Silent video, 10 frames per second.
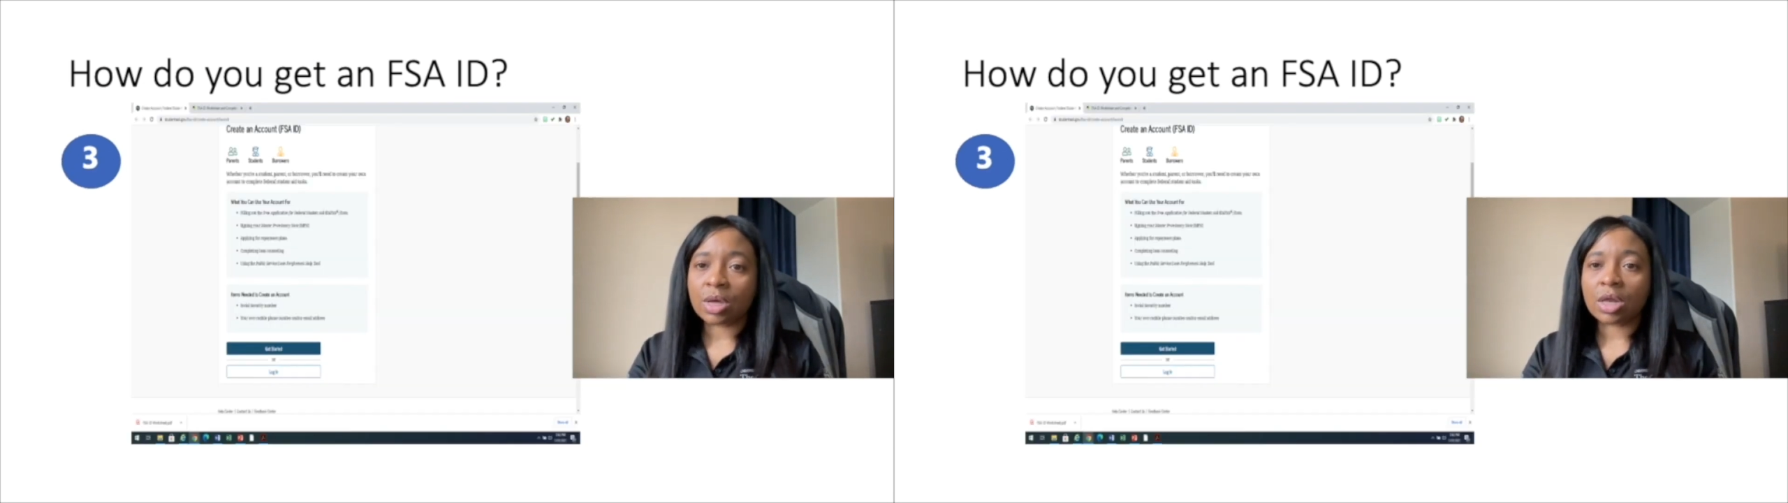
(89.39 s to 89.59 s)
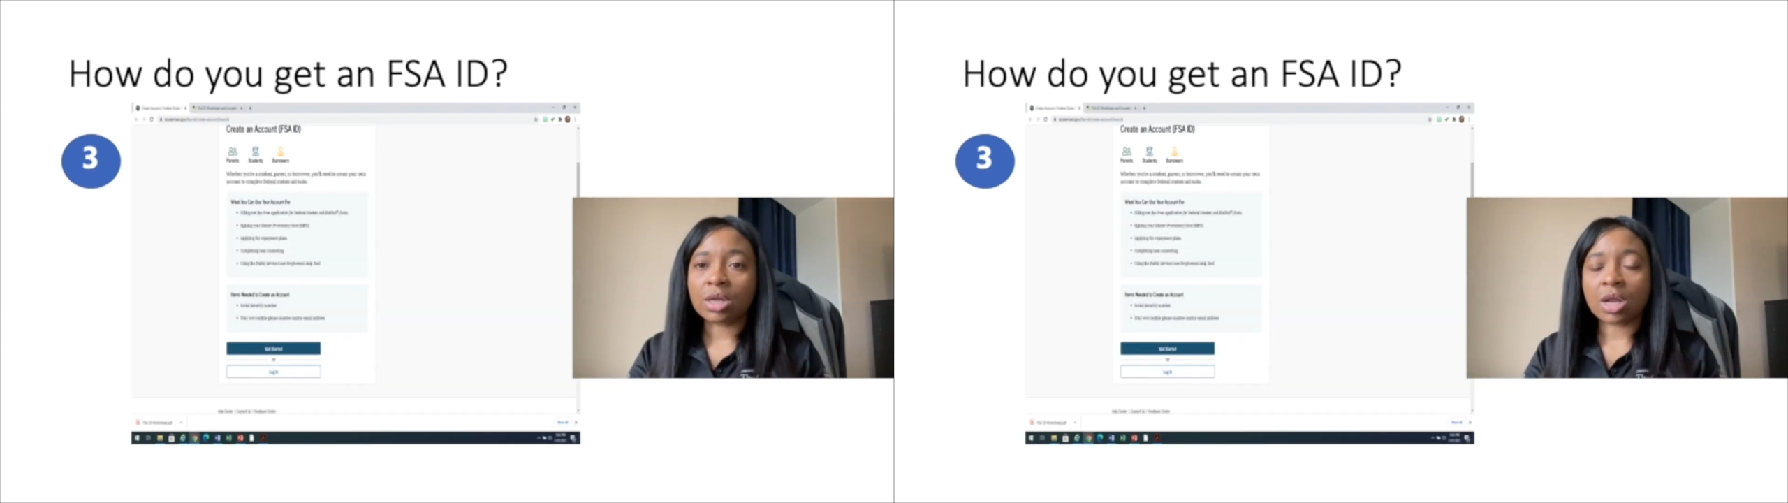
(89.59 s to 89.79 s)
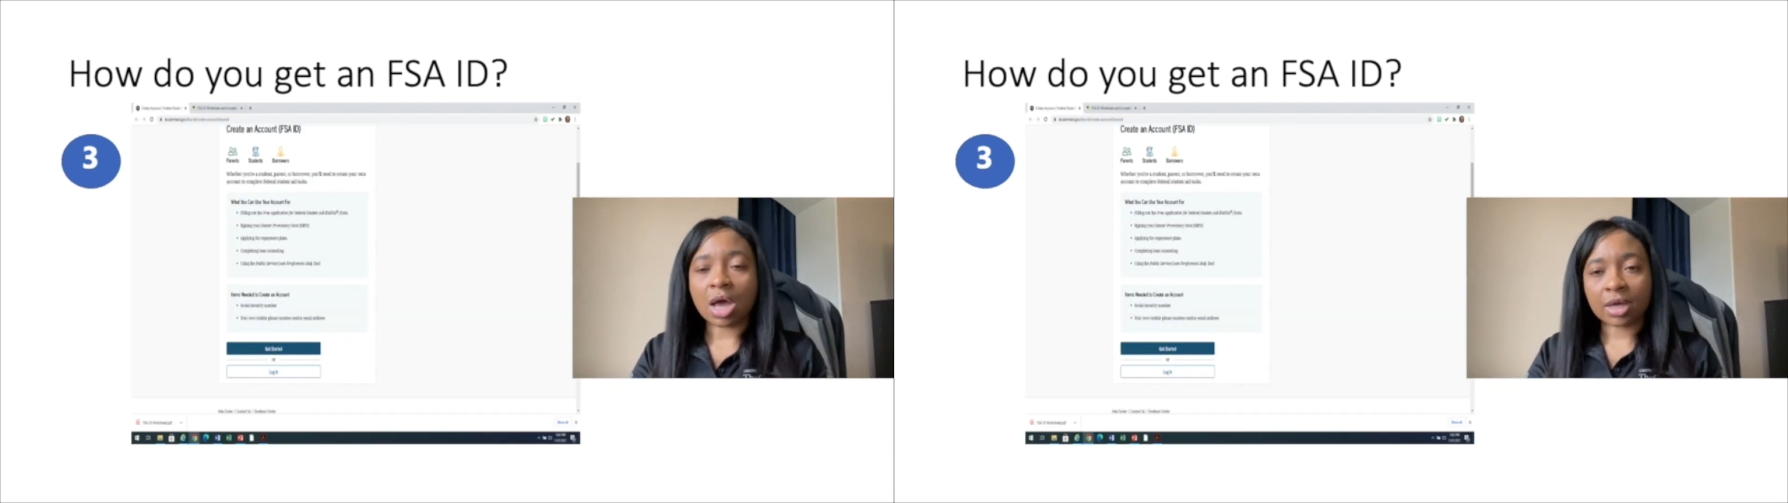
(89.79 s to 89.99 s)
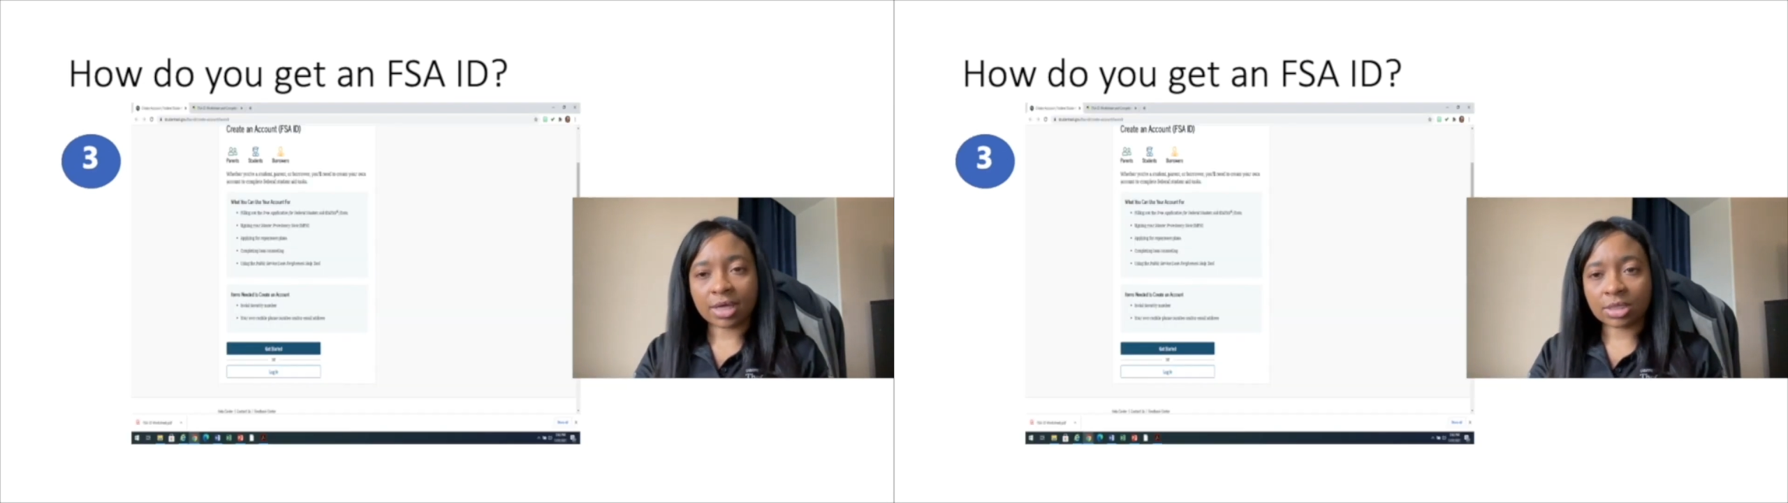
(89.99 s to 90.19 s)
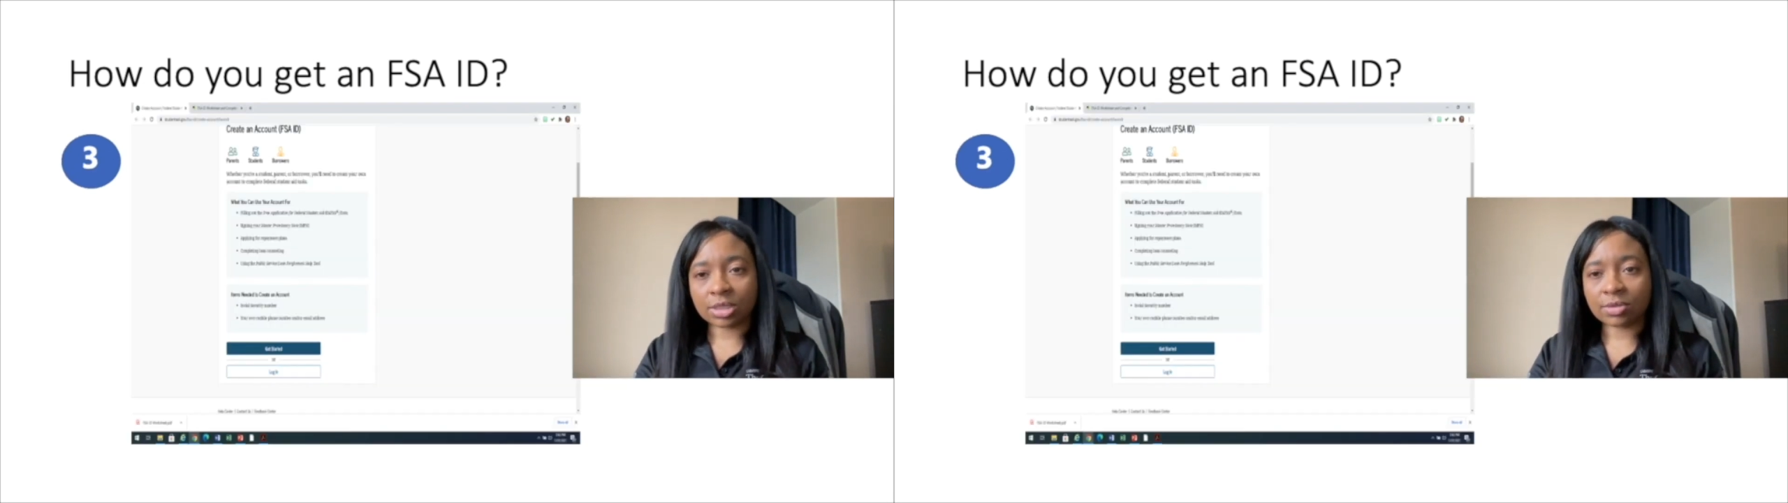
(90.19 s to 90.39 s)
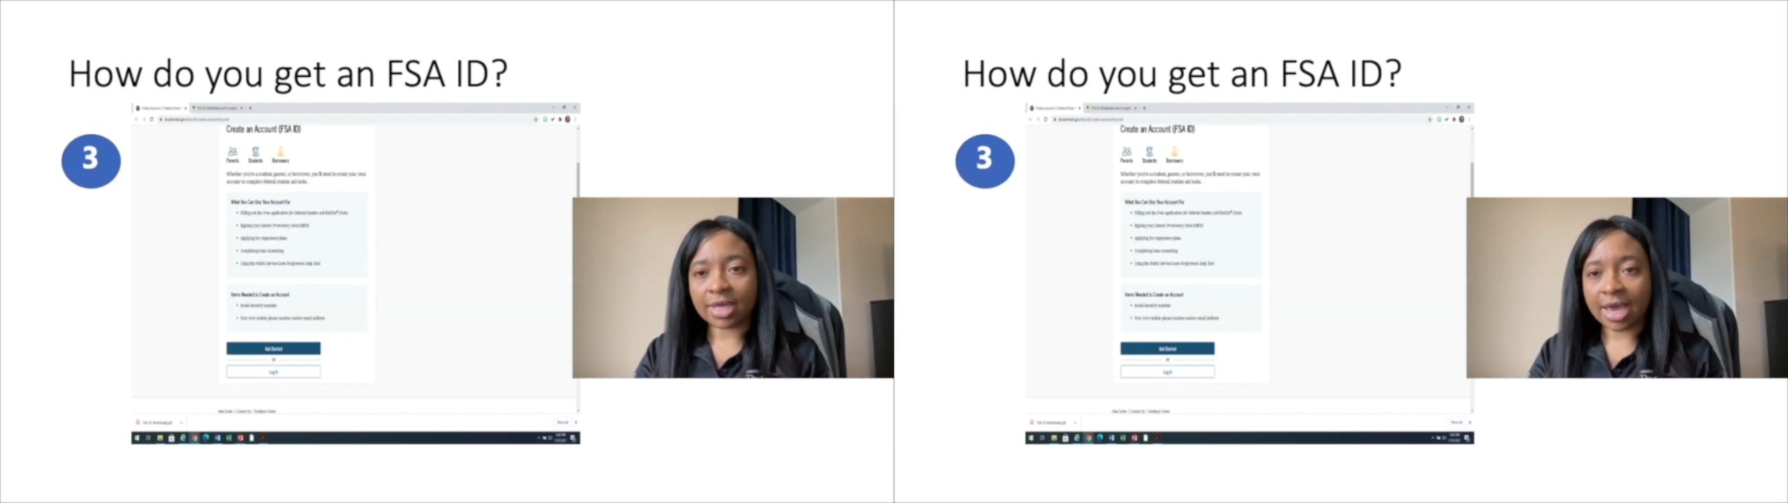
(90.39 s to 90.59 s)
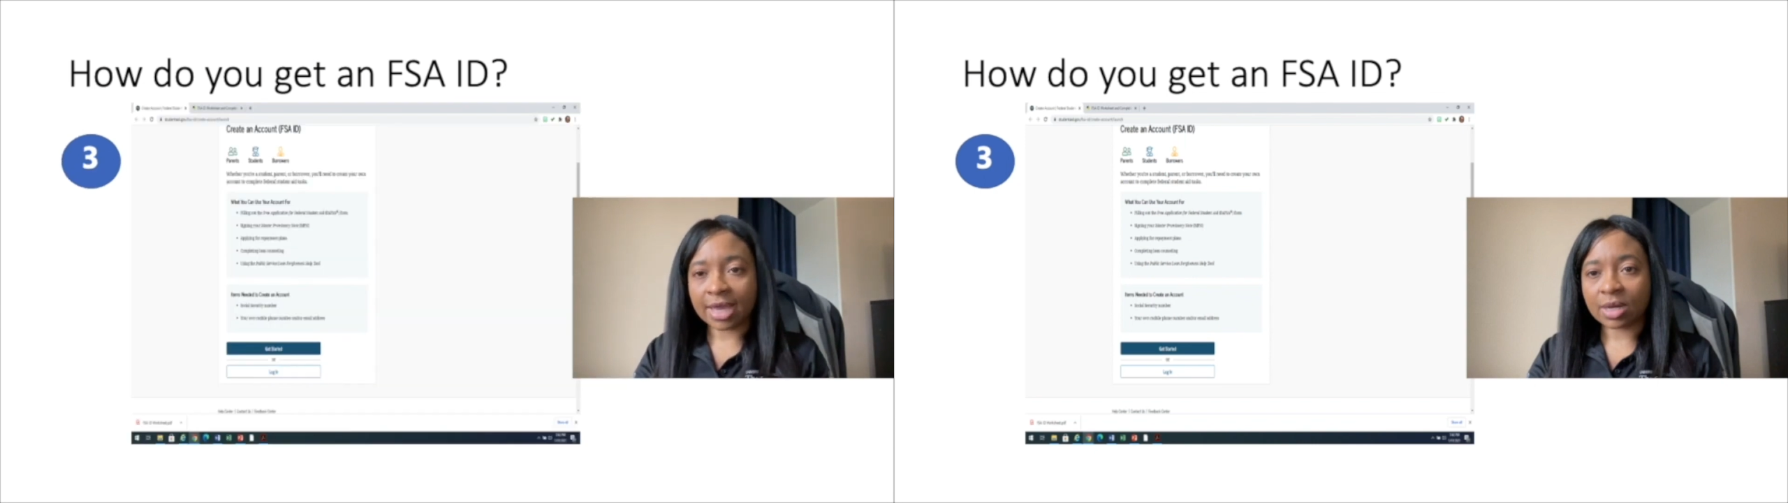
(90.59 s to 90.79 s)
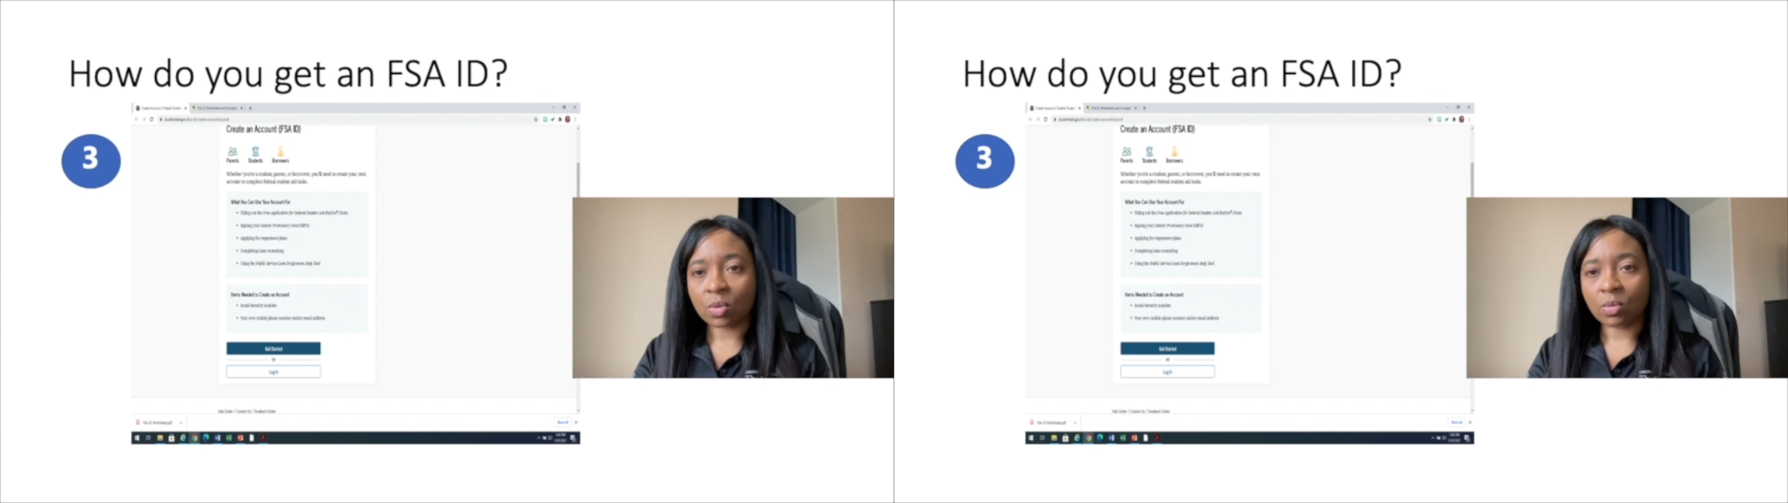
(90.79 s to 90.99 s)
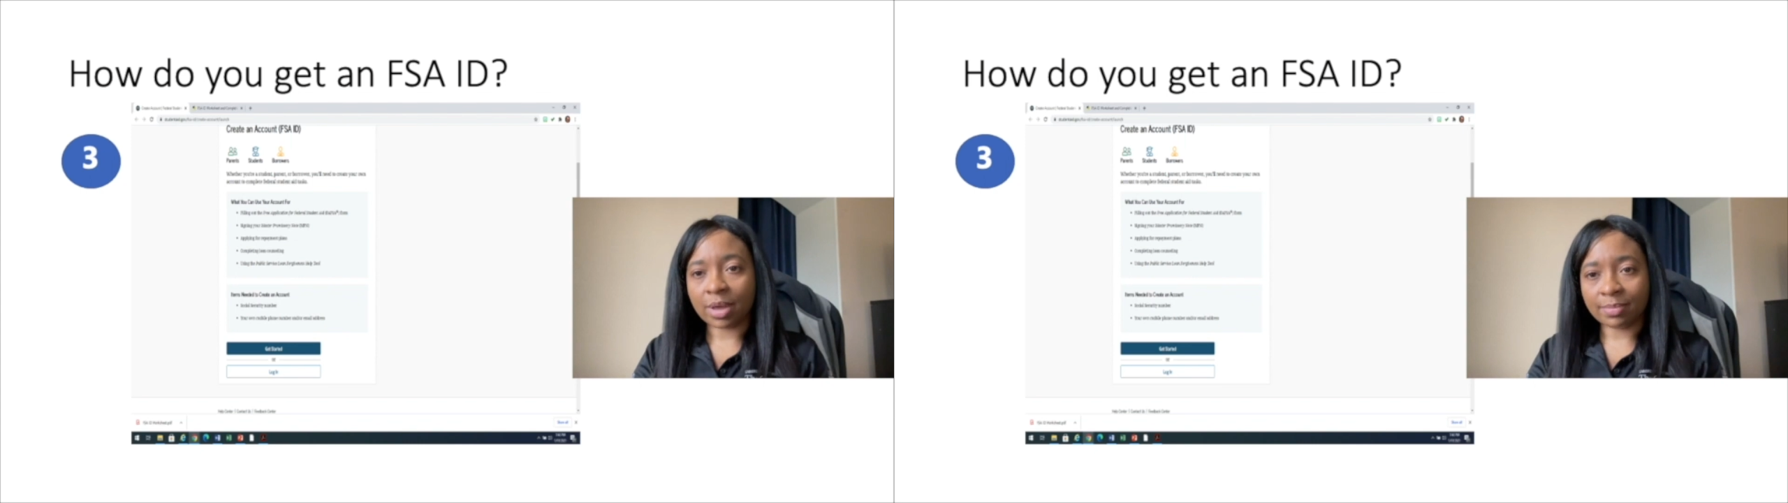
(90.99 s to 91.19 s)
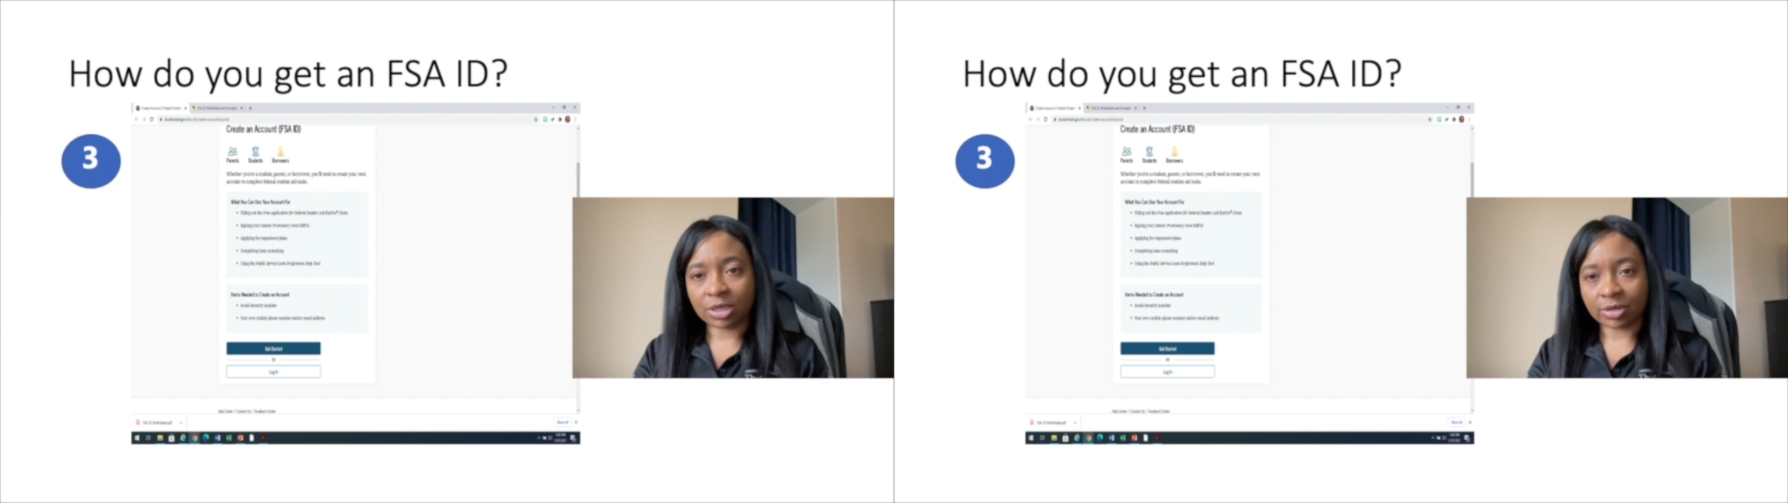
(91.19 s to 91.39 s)
log into that
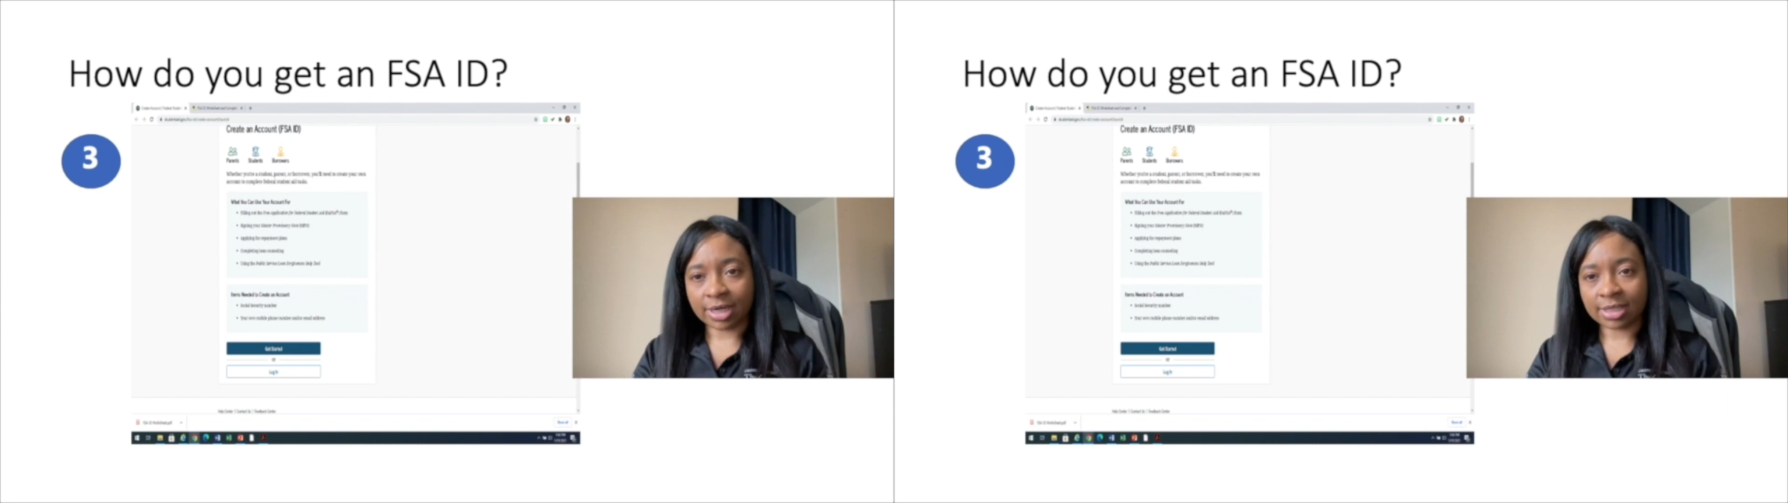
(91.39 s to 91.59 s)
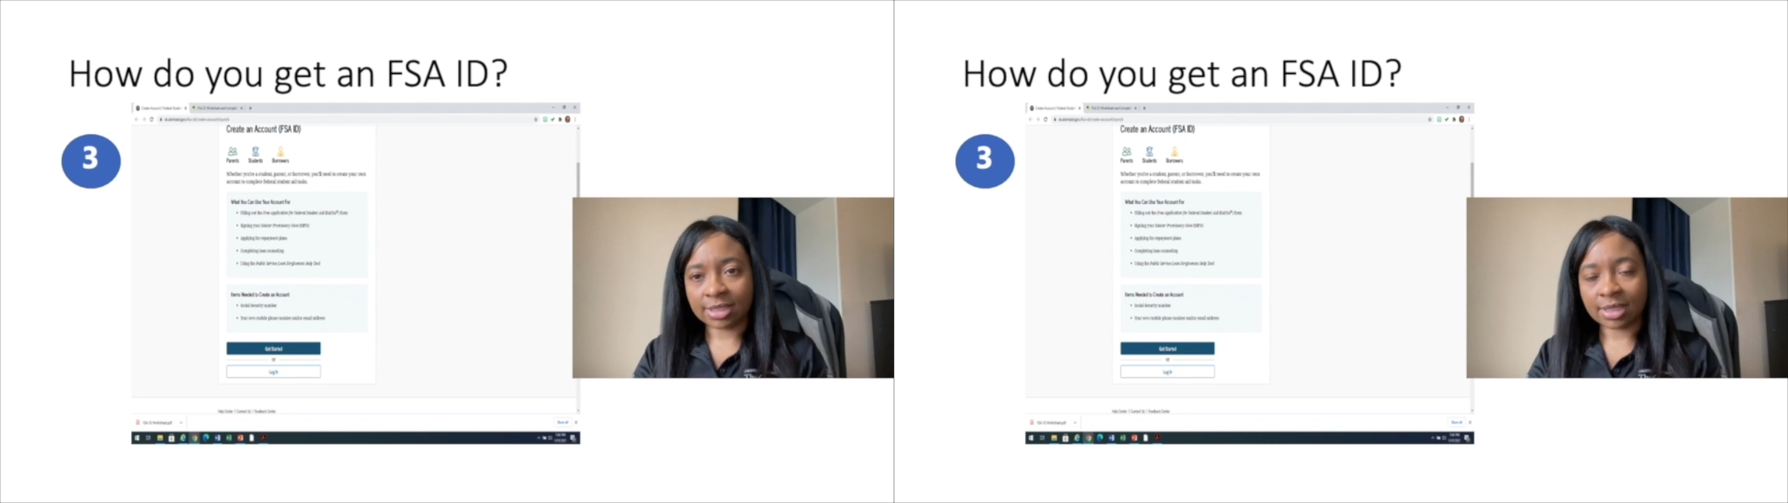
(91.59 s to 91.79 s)
web address